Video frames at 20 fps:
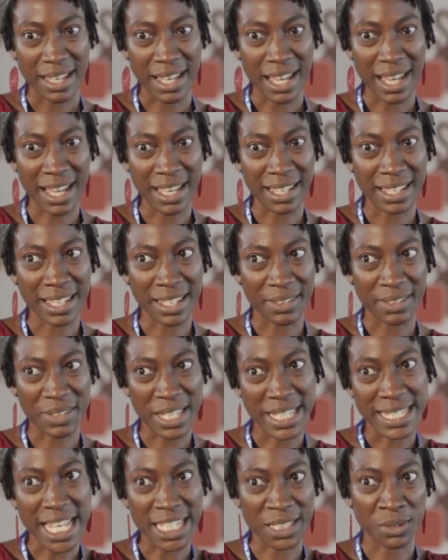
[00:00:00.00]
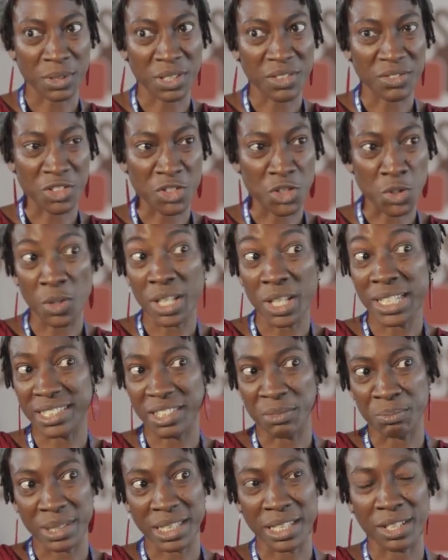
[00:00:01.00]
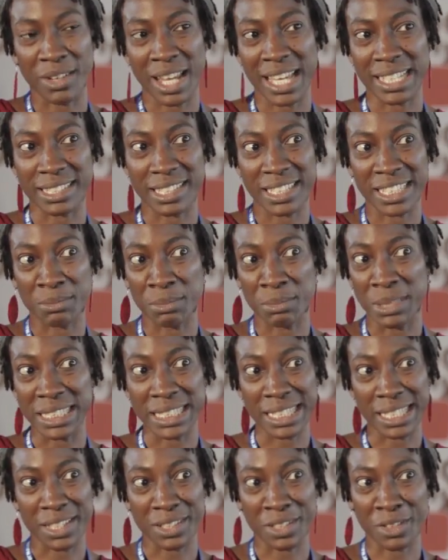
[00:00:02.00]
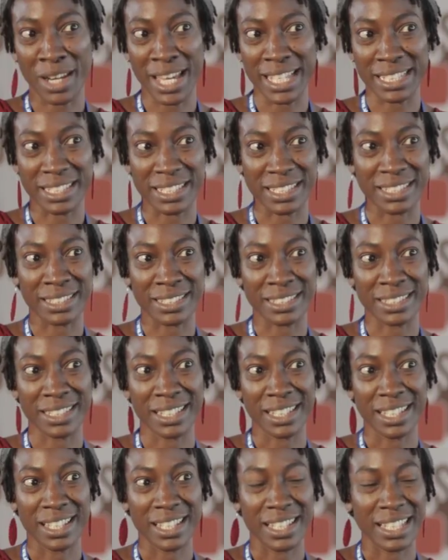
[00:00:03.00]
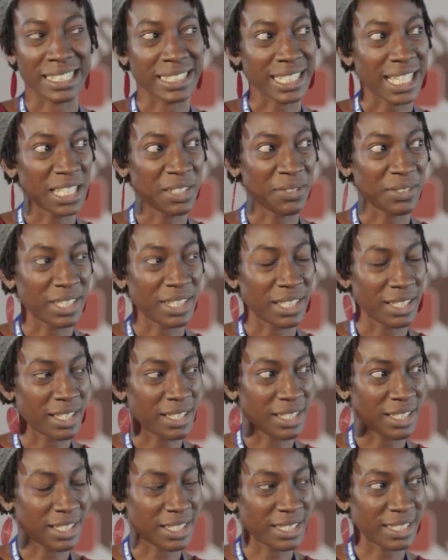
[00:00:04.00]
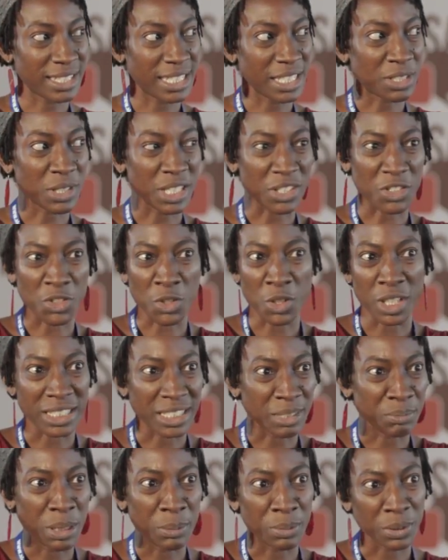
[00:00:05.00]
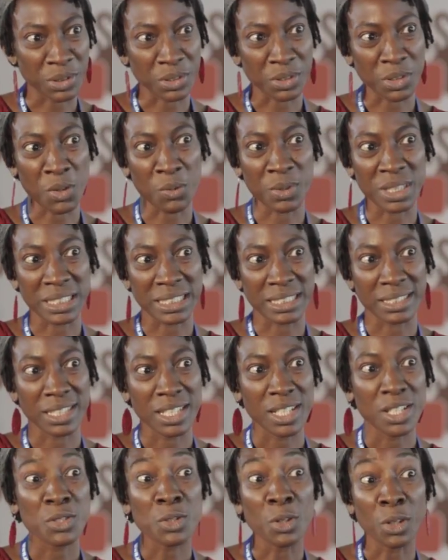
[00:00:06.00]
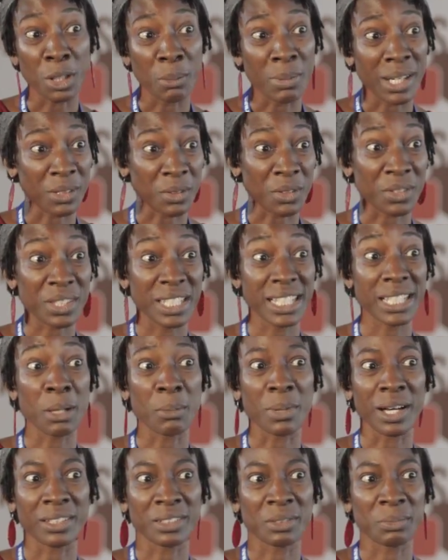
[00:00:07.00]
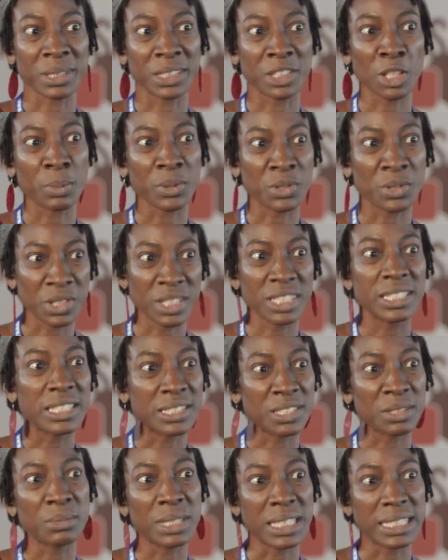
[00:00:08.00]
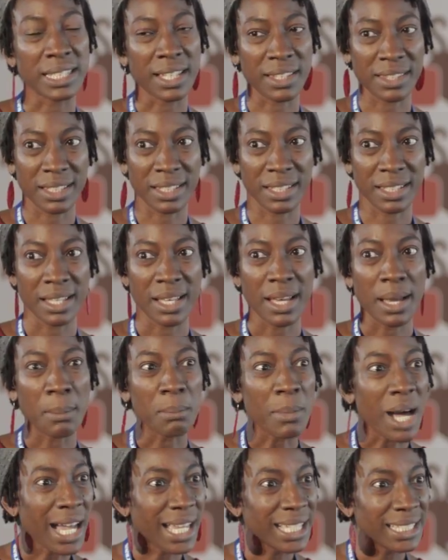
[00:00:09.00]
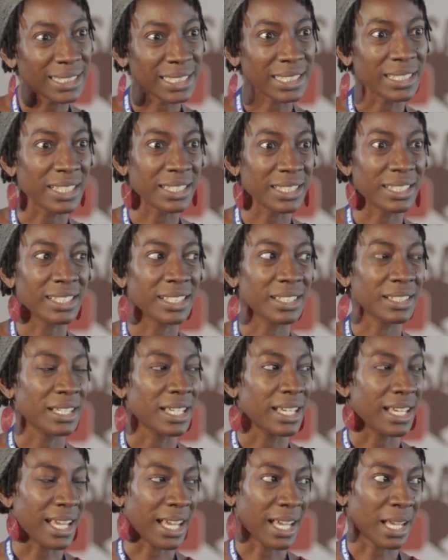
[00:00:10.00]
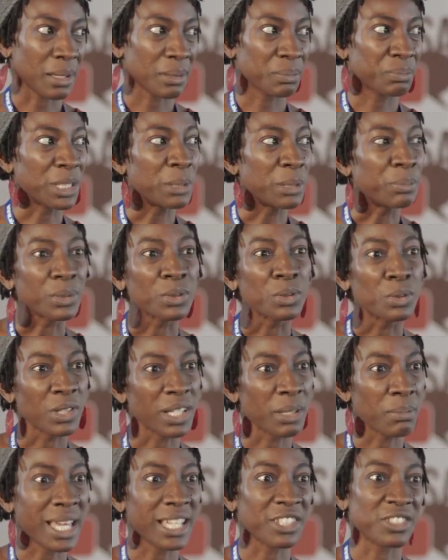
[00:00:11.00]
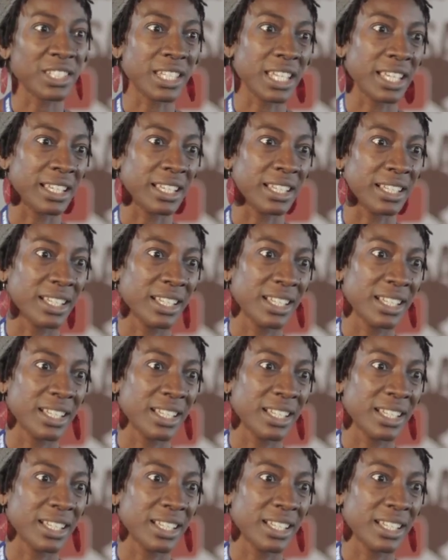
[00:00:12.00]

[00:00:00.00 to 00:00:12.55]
I think that's one of the joys of being a writer, is meeting other writers. It's kind of a secret joy that people don't always talk about or think about, but the opportunity to meet other minds and other people who are imagining.